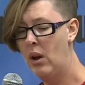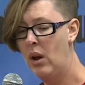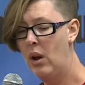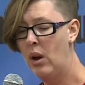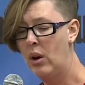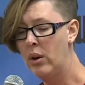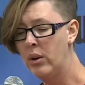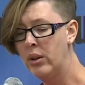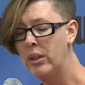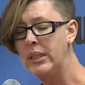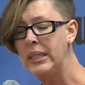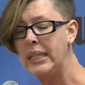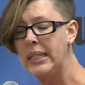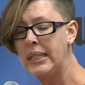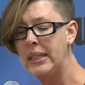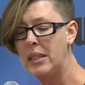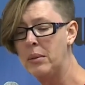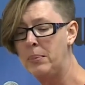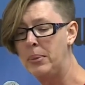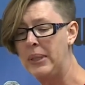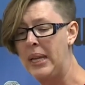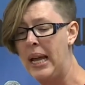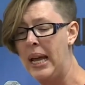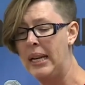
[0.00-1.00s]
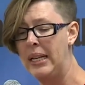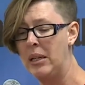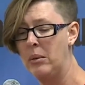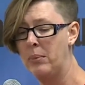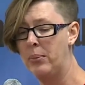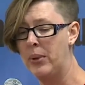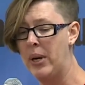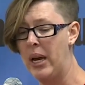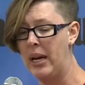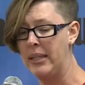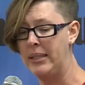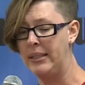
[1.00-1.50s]
Early in the planning
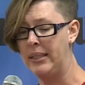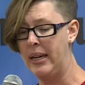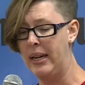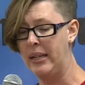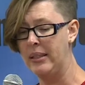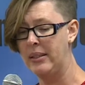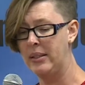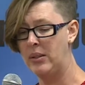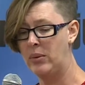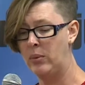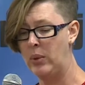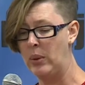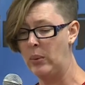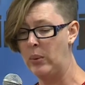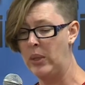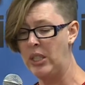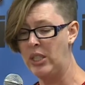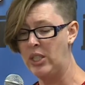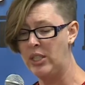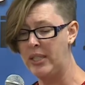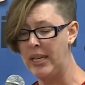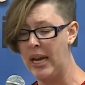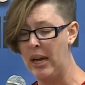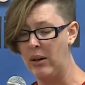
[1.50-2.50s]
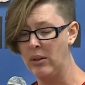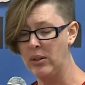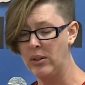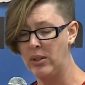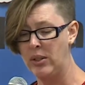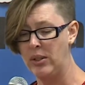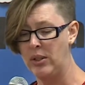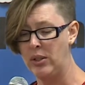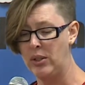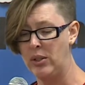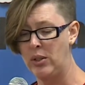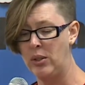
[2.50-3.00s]
process, we reached out
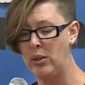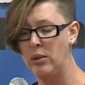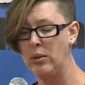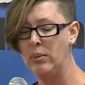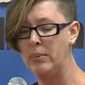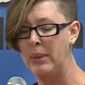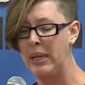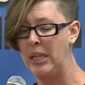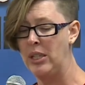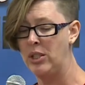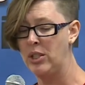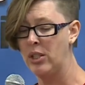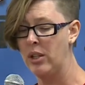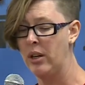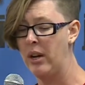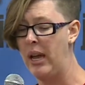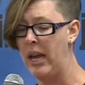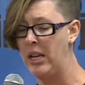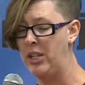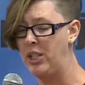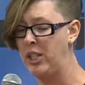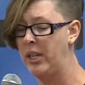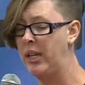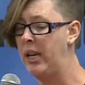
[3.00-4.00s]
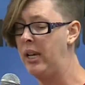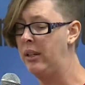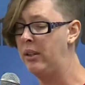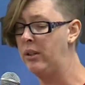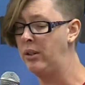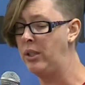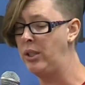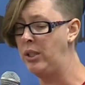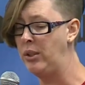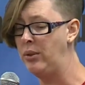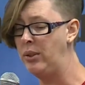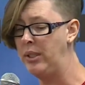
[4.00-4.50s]
to the 2 major educator
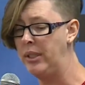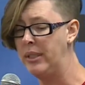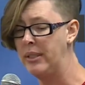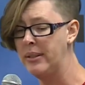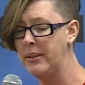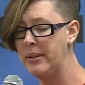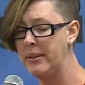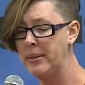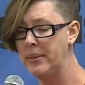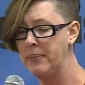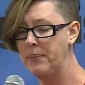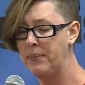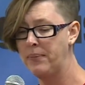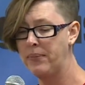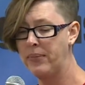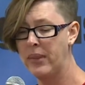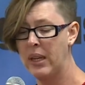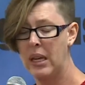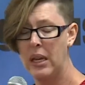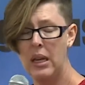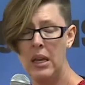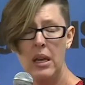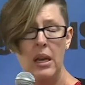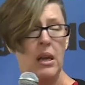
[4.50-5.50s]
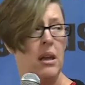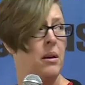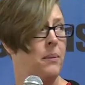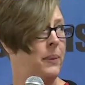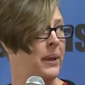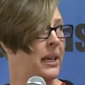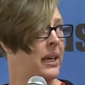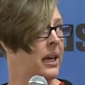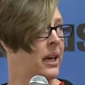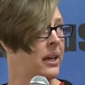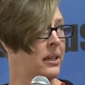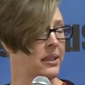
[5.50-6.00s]
unions.
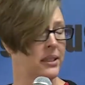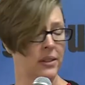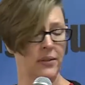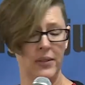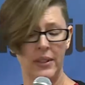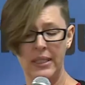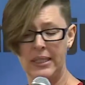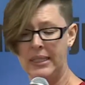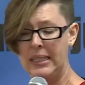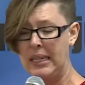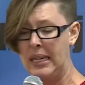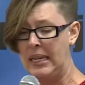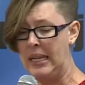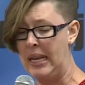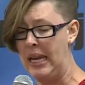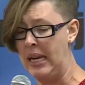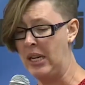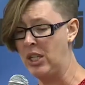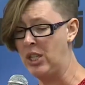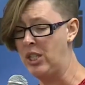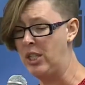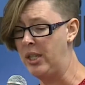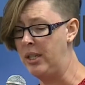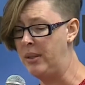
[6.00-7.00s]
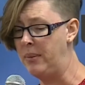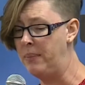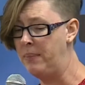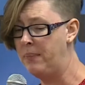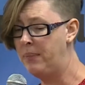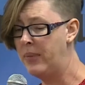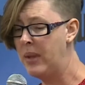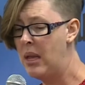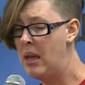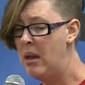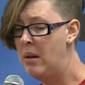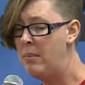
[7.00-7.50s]
Because of this connection,
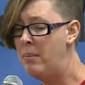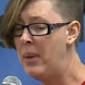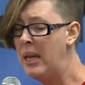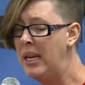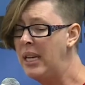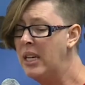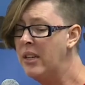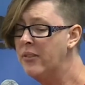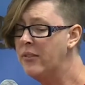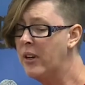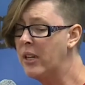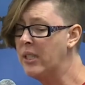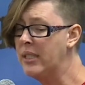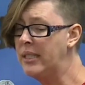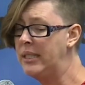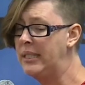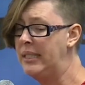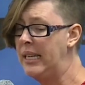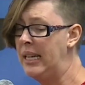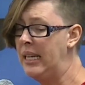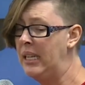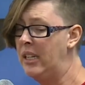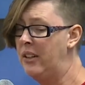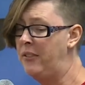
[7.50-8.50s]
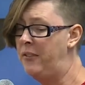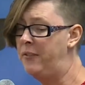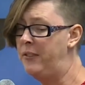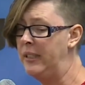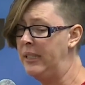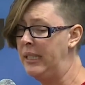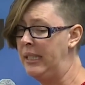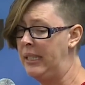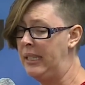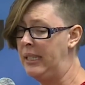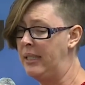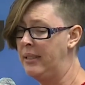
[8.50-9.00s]
many of our state
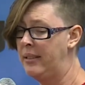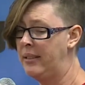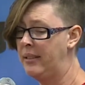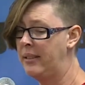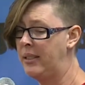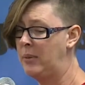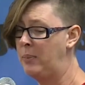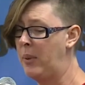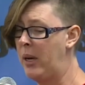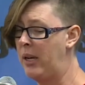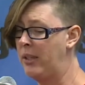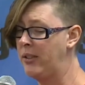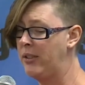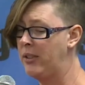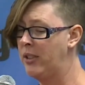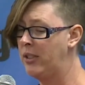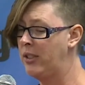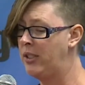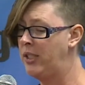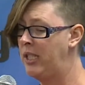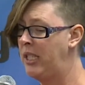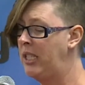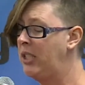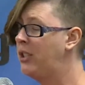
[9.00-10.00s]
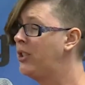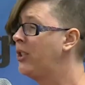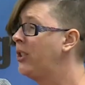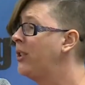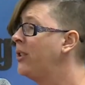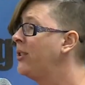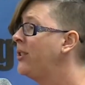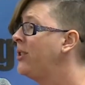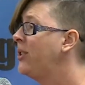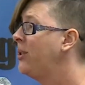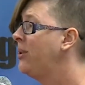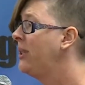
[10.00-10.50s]
affiliates sponsored
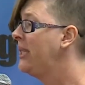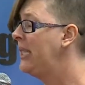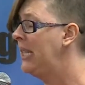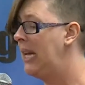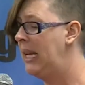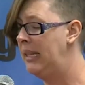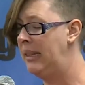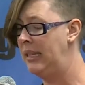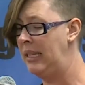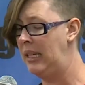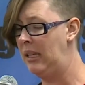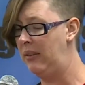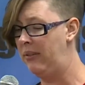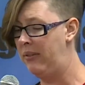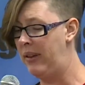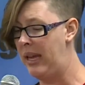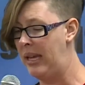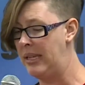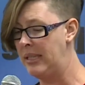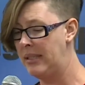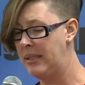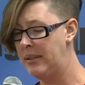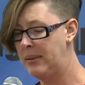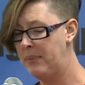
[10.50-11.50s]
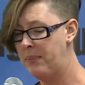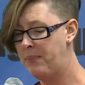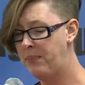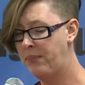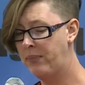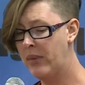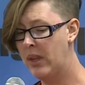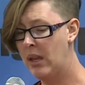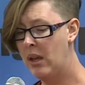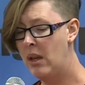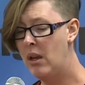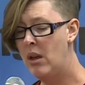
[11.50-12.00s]
teachers to attend the event.
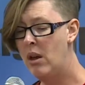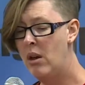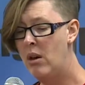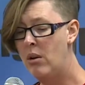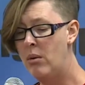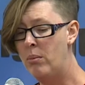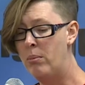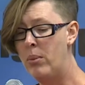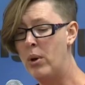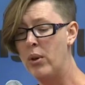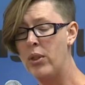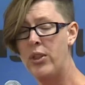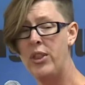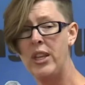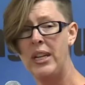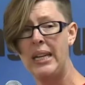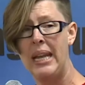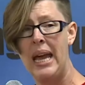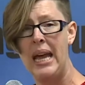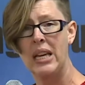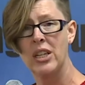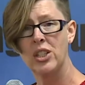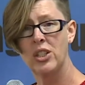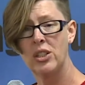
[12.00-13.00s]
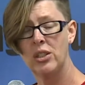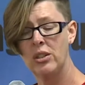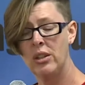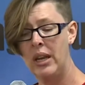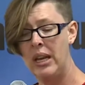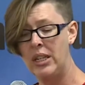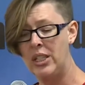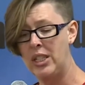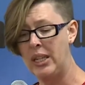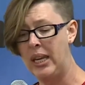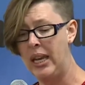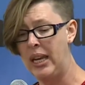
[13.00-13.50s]
Both the National
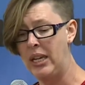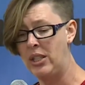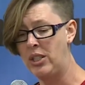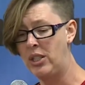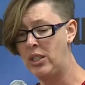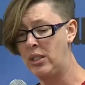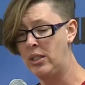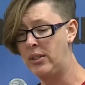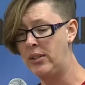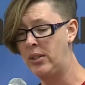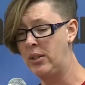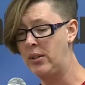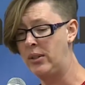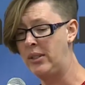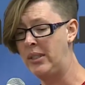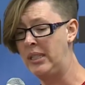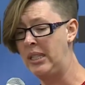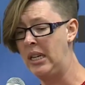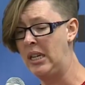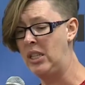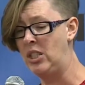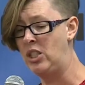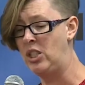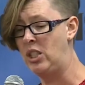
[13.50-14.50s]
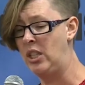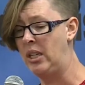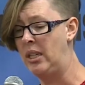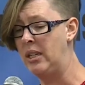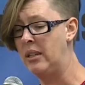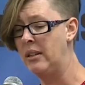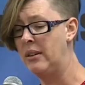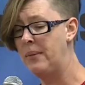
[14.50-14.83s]
Education Association